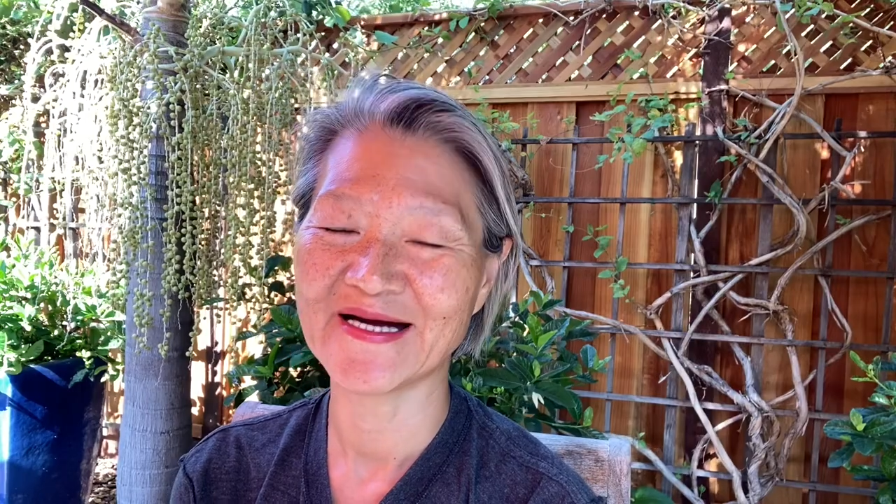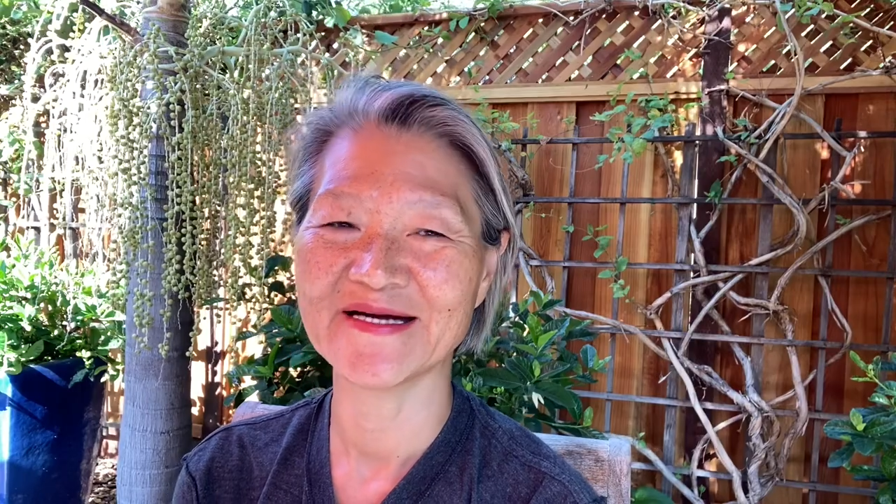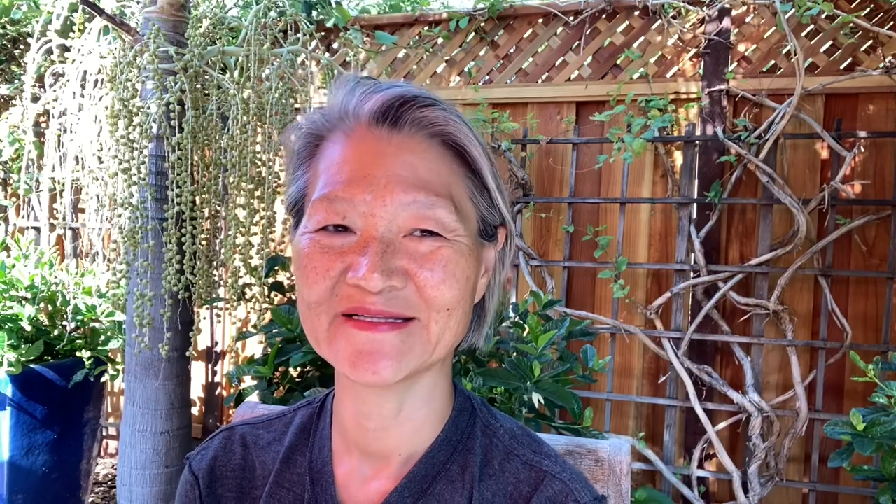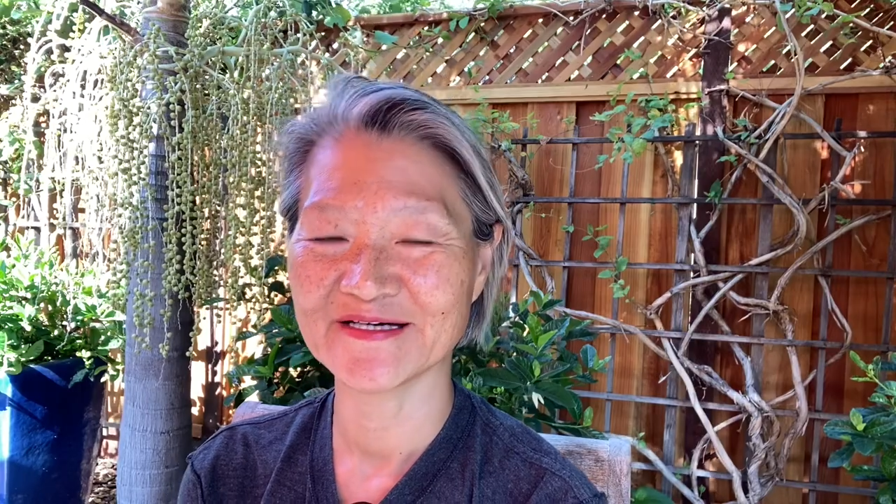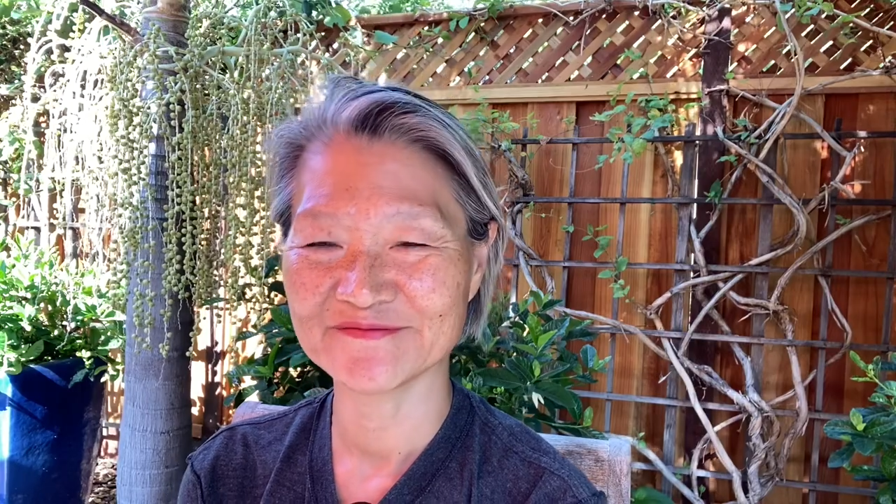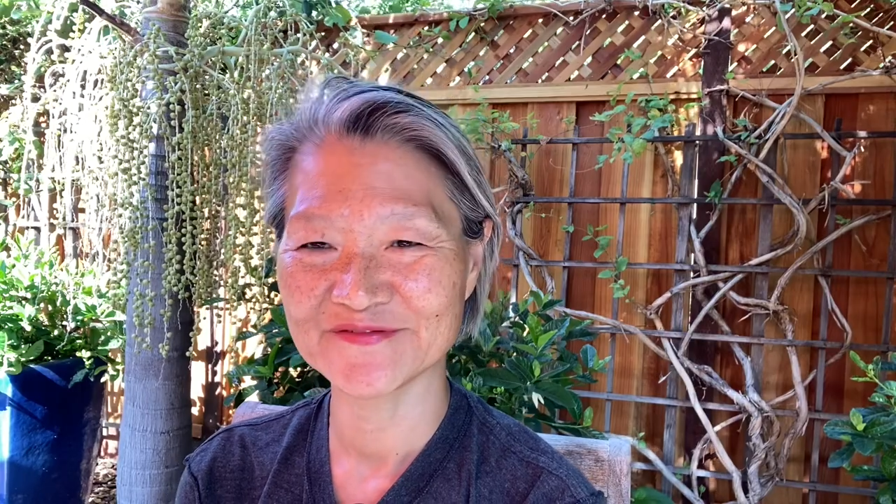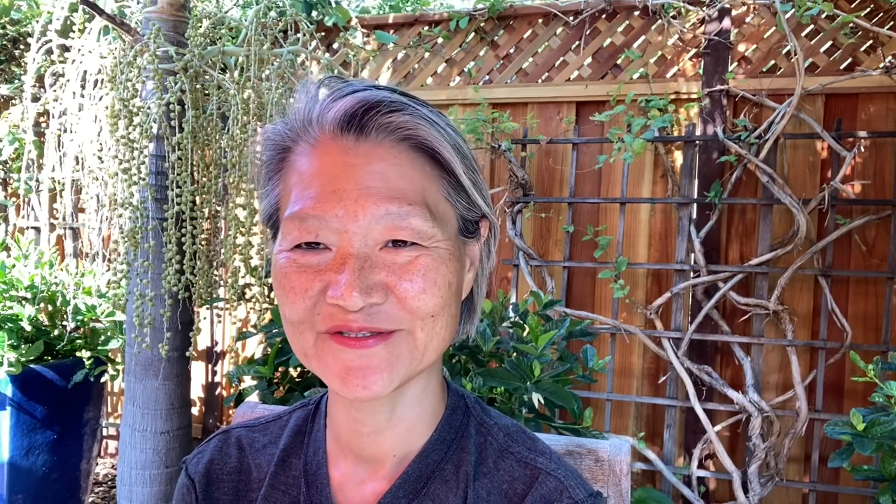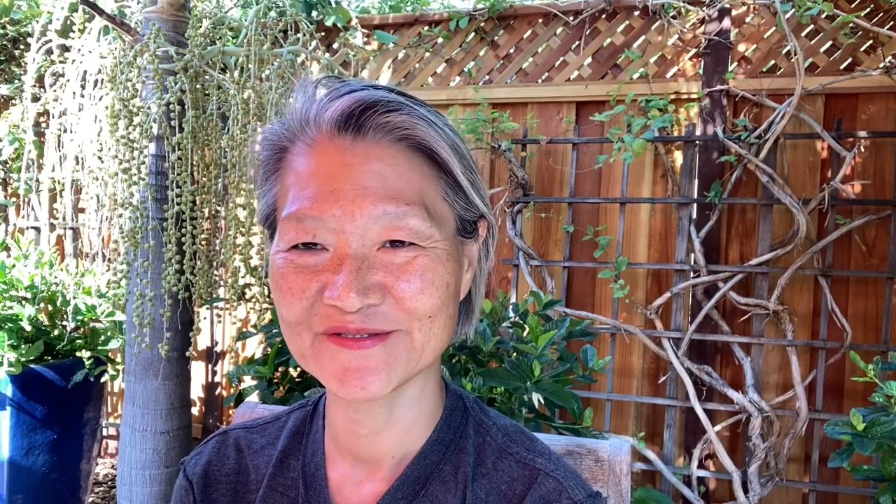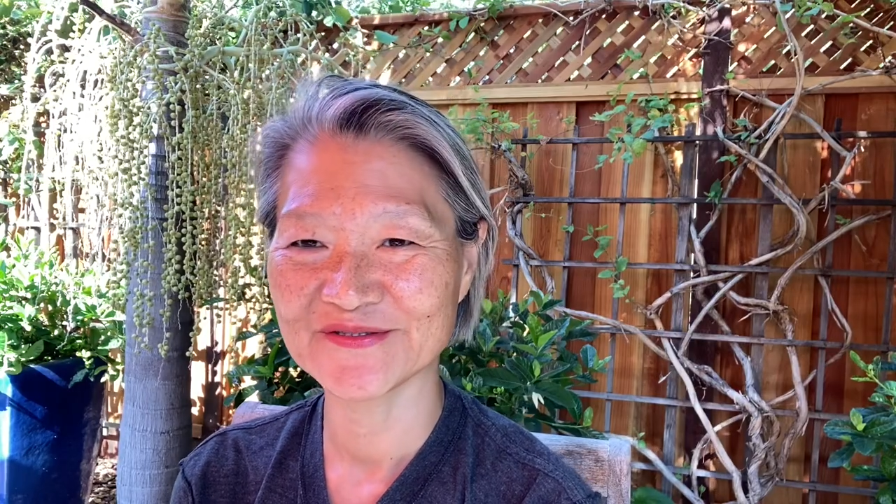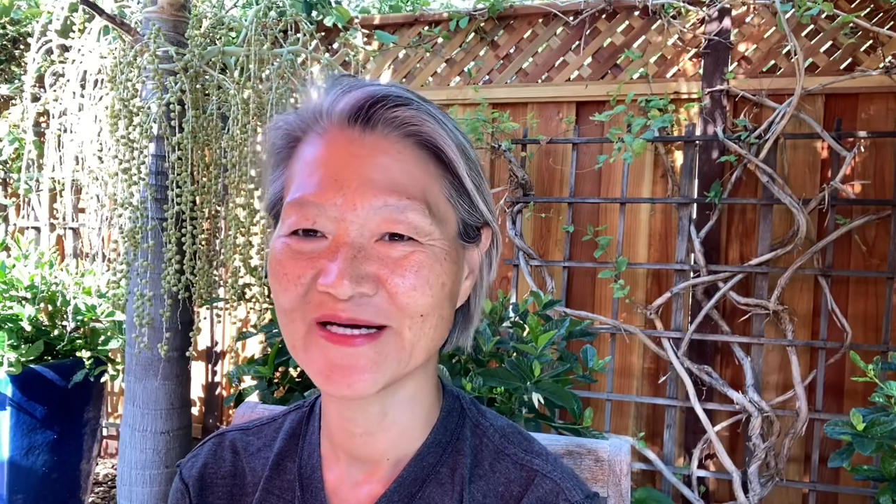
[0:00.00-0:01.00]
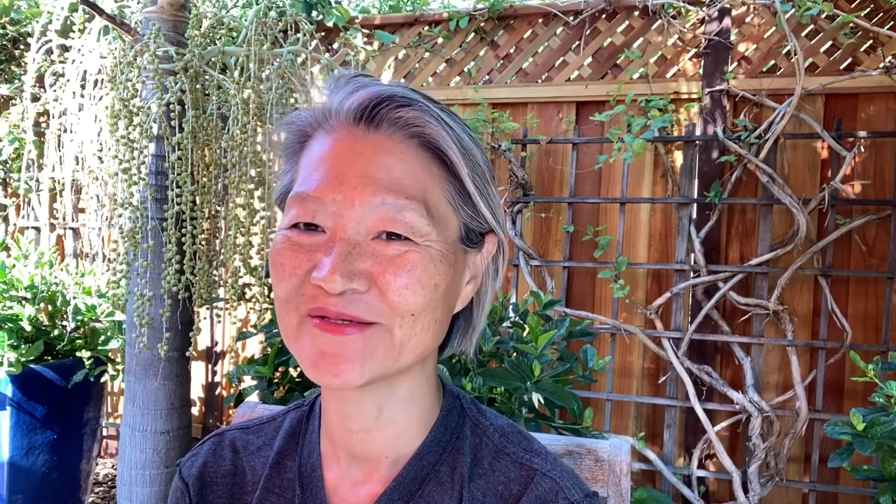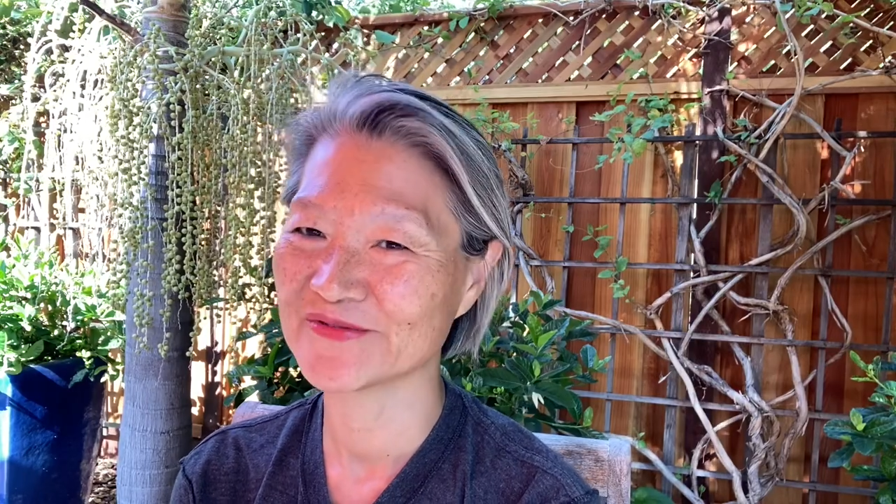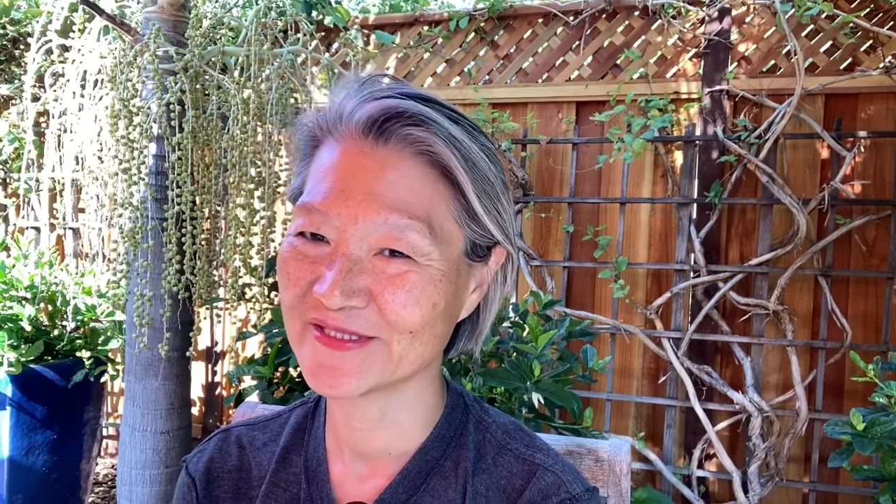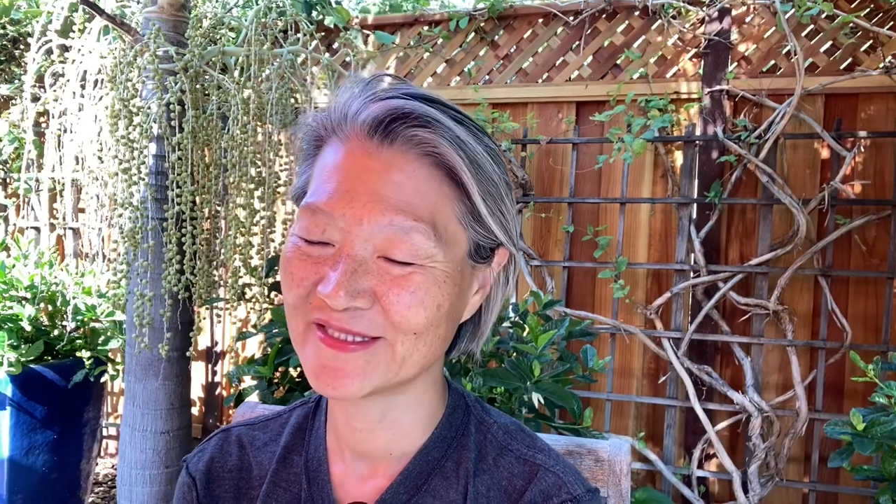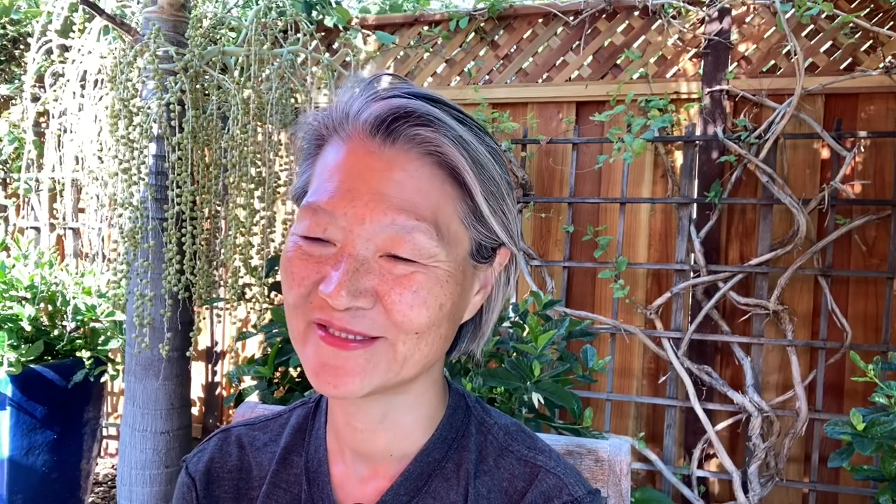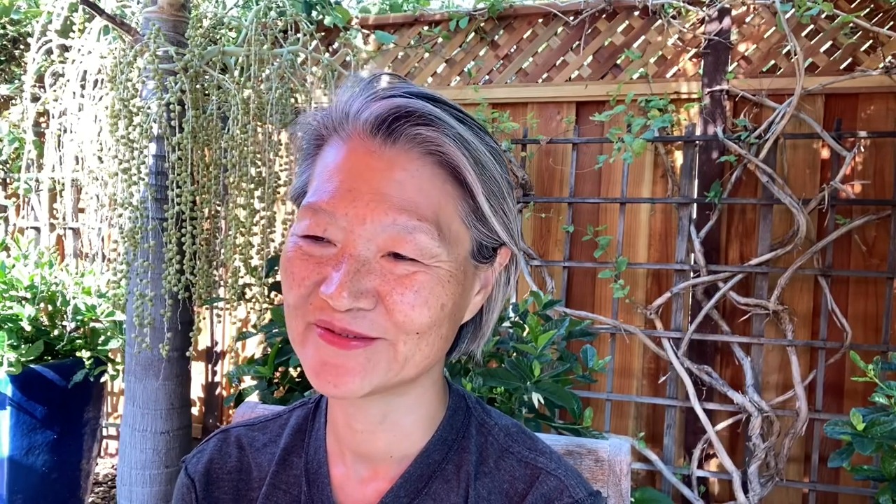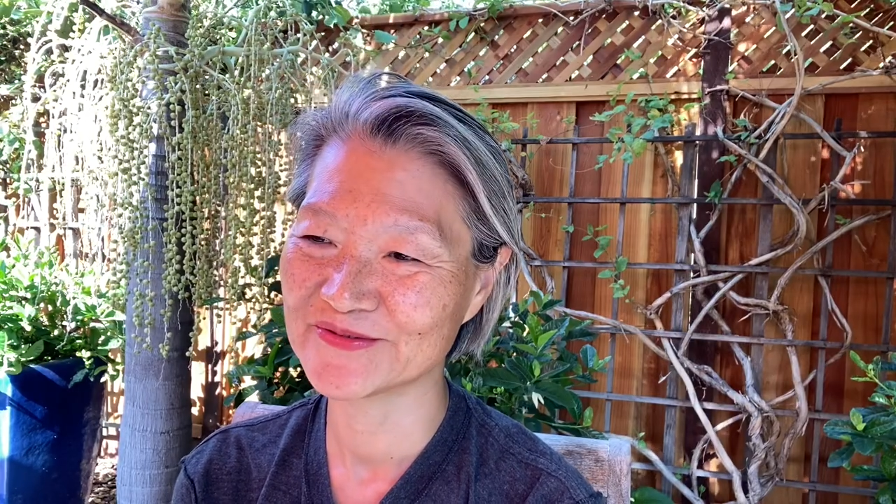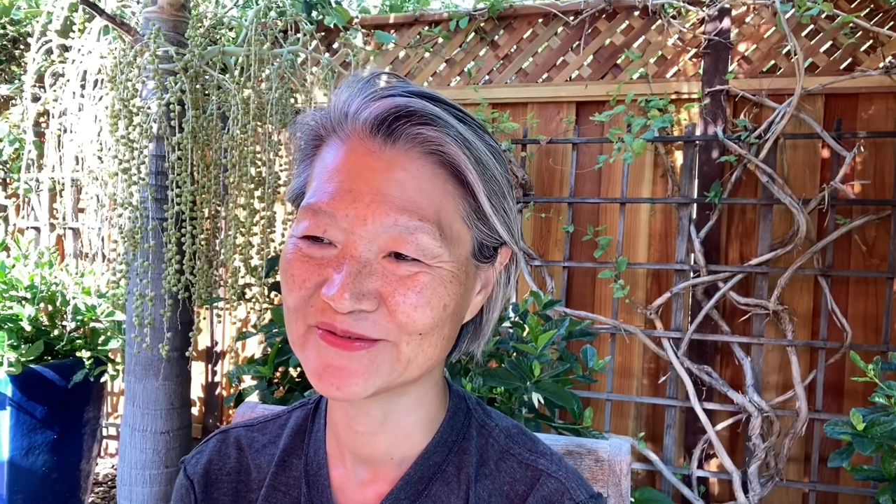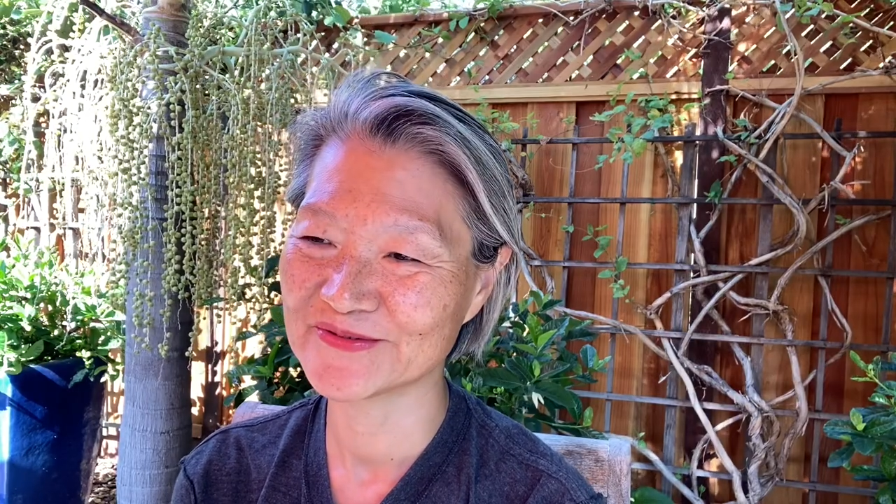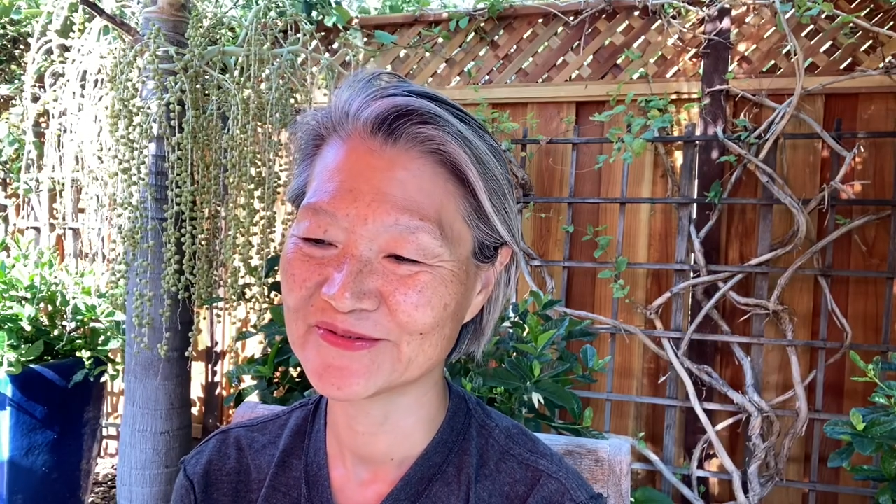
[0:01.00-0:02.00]
I love you, I really
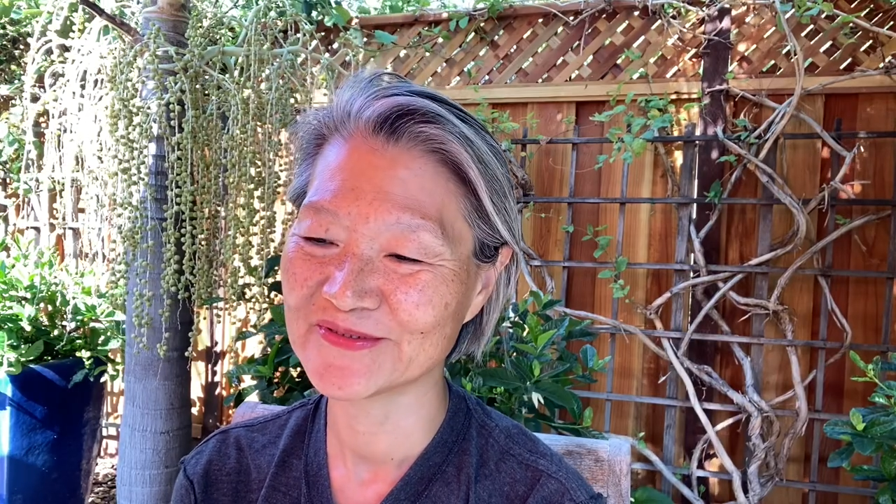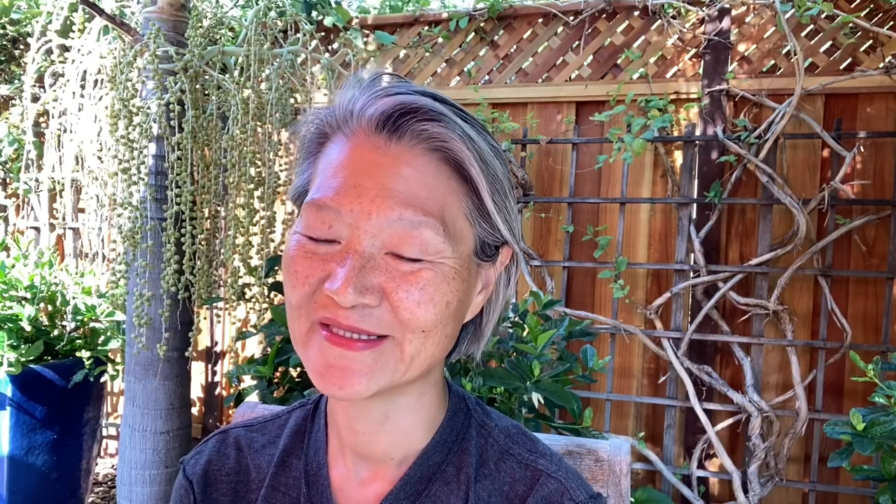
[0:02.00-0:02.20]
do.